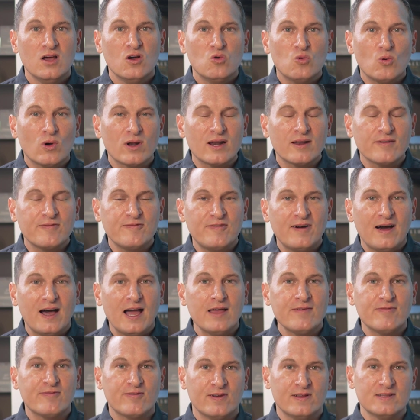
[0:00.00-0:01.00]
1 out of
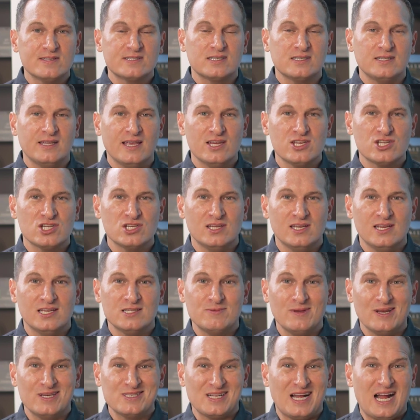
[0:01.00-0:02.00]
5 for installation ease
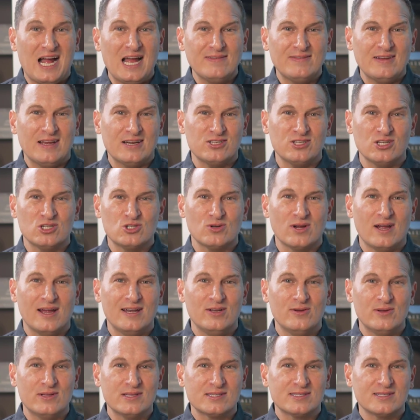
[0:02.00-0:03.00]
because I've actually
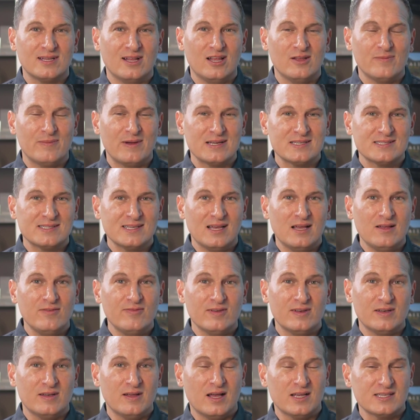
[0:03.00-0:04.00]
tried to install it myself,
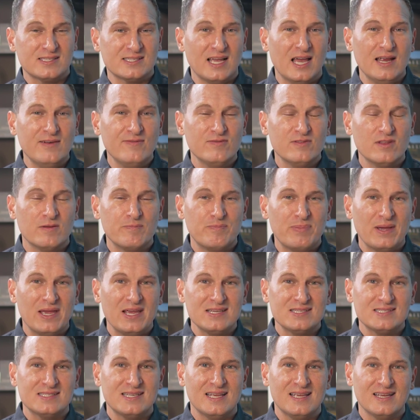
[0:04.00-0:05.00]
and aside from the
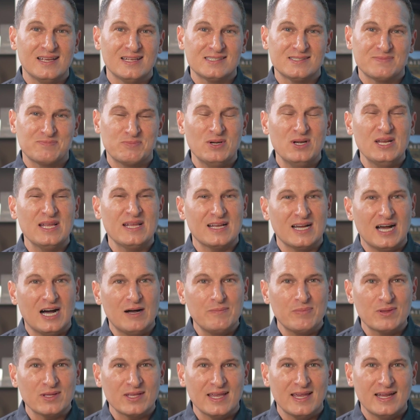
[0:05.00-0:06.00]
base tag, it's pretty
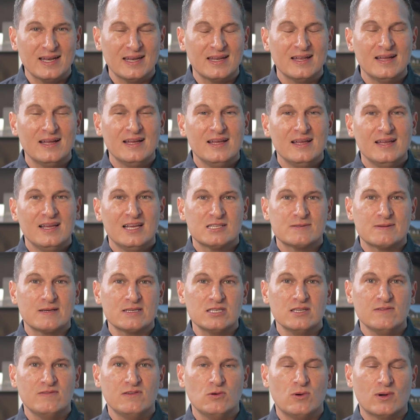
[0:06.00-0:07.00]
complicated,
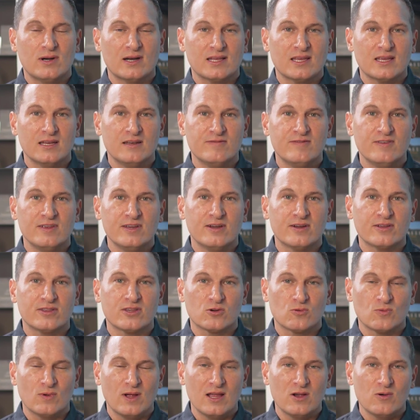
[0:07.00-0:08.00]
especially if you want to configure it
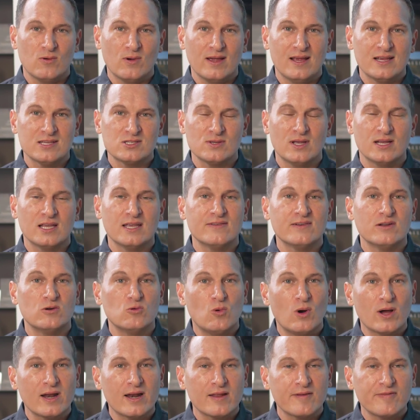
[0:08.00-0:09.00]
the right way. So I give it a
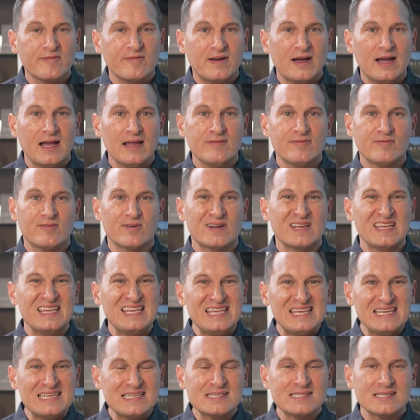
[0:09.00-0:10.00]
1 out of 5 for
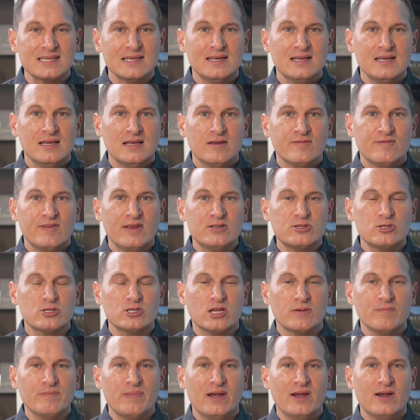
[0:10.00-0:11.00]
ease. Features
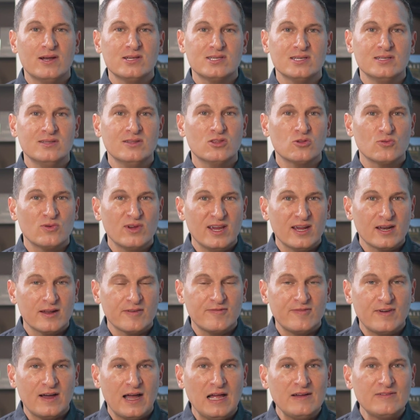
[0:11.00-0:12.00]
comparison, 3 out
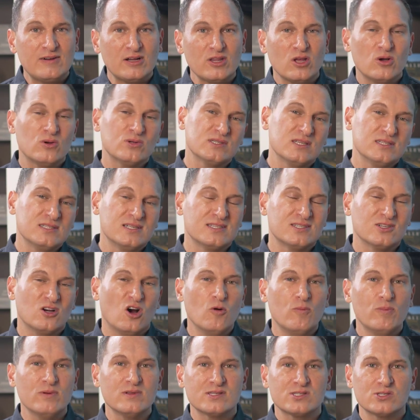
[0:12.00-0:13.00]
of 5, although since it's
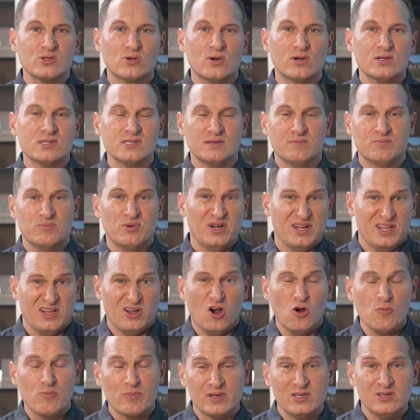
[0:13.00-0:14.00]
open source and pretty
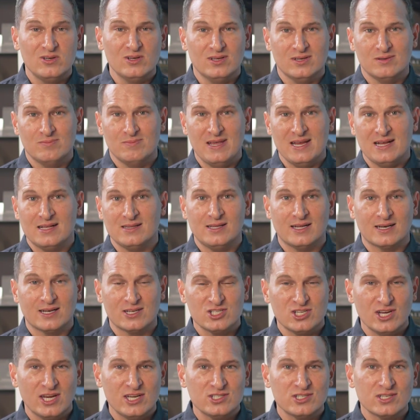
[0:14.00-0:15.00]
open, you can make a lot of
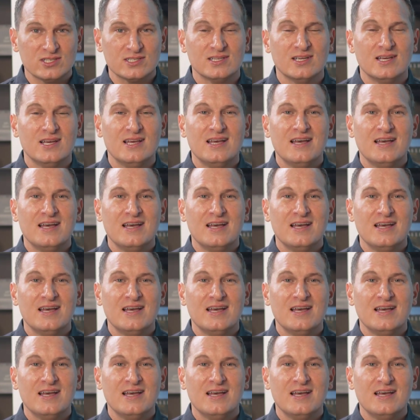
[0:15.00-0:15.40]
changes.